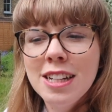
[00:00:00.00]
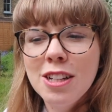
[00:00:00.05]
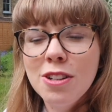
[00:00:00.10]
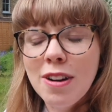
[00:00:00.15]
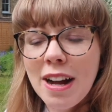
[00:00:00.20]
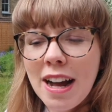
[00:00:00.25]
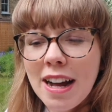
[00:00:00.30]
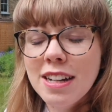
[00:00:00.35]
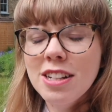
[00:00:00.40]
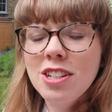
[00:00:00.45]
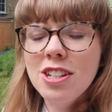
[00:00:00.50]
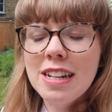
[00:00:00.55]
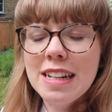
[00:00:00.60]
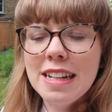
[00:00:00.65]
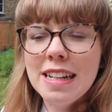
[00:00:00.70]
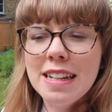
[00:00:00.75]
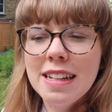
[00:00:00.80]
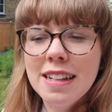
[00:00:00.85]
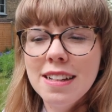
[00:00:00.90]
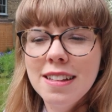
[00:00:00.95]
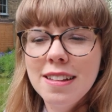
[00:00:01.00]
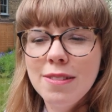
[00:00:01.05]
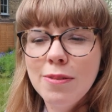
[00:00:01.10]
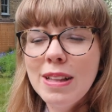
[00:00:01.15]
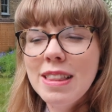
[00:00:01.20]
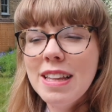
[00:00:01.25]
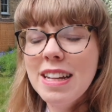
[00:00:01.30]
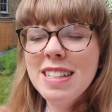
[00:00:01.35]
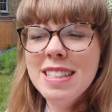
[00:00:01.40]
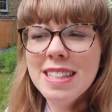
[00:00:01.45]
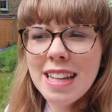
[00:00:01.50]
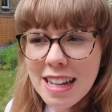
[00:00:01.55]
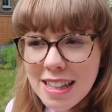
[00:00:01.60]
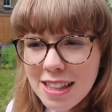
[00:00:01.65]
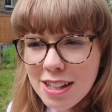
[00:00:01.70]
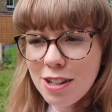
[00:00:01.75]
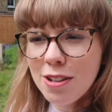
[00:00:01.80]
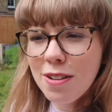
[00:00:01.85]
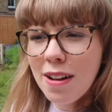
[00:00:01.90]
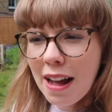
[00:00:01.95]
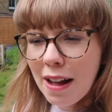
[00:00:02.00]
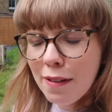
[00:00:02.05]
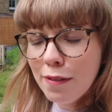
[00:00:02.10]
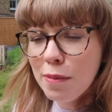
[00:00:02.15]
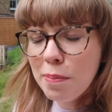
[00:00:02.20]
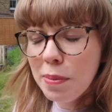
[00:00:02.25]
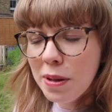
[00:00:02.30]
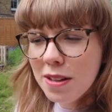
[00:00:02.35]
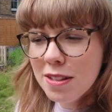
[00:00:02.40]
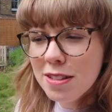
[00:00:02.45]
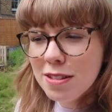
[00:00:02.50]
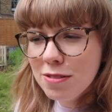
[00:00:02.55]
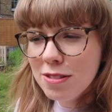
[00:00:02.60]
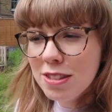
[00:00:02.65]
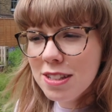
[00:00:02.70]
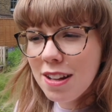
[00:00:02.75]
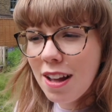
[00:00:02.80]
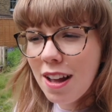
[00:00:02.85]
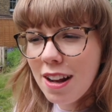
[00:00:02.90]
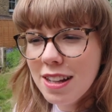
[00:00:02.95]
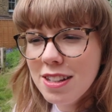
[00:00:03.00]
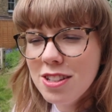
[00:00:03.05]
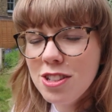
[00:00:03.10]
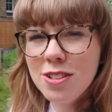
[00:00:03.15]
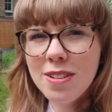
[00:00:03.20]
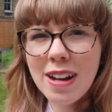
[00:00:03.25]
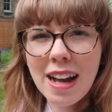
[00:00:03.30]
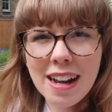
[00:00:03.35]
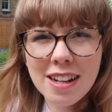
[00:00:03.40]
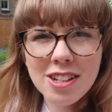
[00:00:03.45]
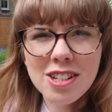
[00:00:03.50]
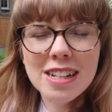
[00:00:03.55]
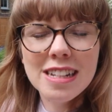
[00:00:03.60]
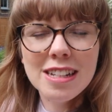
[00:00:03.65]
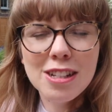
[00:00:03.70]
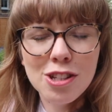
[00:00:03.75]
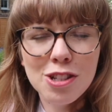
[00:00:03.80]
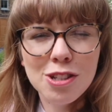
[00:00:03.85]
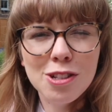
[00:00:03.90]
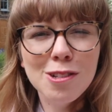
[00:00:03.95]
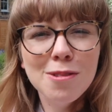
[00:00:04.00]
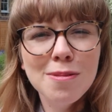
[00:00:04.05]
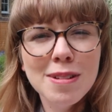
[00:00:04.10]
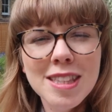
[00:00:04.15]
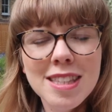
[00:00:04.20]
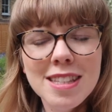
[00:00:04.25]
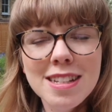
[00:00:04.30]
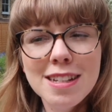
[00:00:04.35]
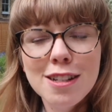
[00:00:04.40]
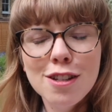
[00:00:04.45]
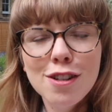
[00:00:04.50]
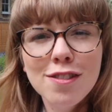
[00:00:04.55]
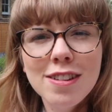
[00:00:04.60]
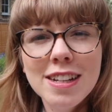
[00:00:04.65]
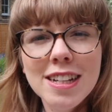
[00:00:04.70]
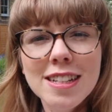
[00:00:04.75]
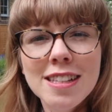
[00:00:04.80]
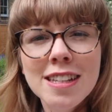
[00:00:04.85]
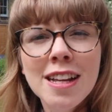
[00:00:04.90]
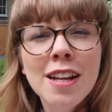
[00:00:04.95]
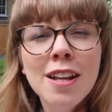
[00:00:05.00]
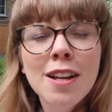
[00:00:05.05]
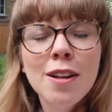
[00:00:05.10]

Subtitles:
you're actually, when they say that you have a personal stylist, you actually do with Stitch Fix.